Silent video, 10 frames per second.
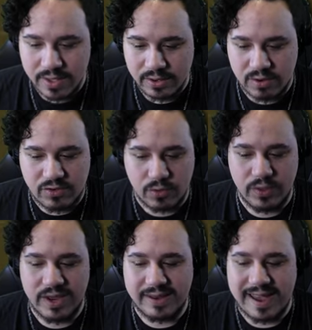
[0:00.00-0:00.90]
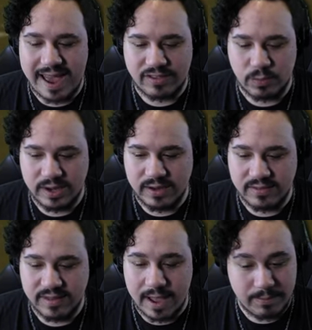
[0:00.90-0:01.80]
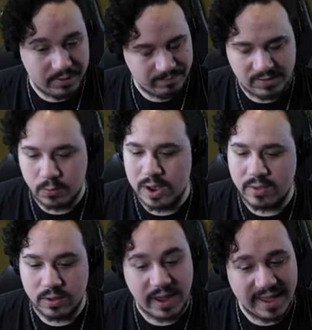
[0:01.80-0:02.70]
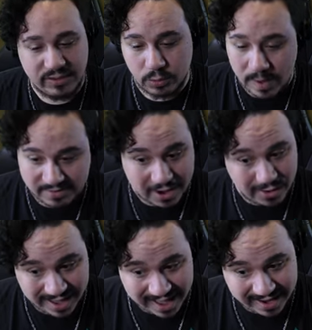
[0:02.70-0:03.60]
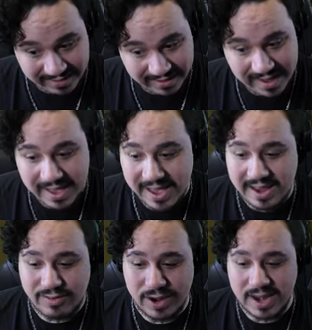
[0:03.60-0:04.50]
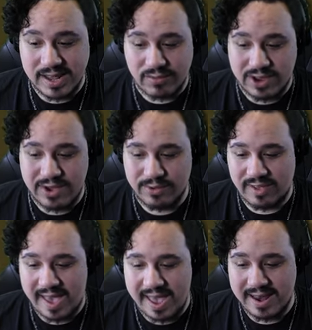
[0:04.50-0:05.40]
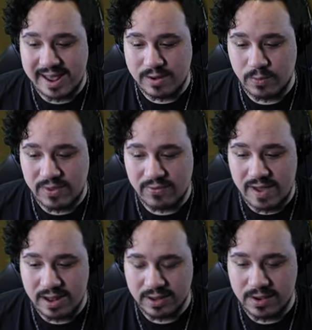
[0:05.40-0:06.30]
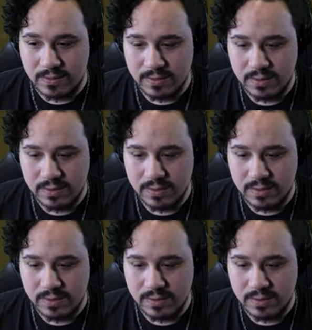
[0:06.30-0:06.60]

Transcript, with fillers: Creature only attacks when it is not being... Well, okay, so watch out, guys. Agent 93 goes ahead and we follow.